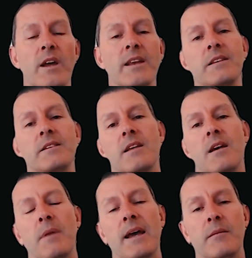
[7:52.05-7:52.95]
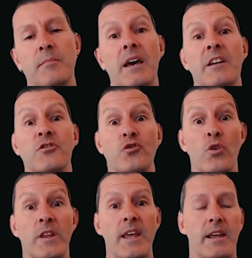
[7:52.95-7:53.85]
they need to come back and be able to
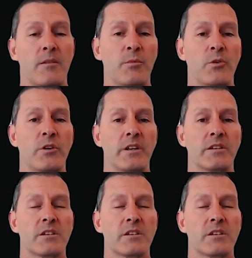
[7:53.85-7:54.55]
join that community.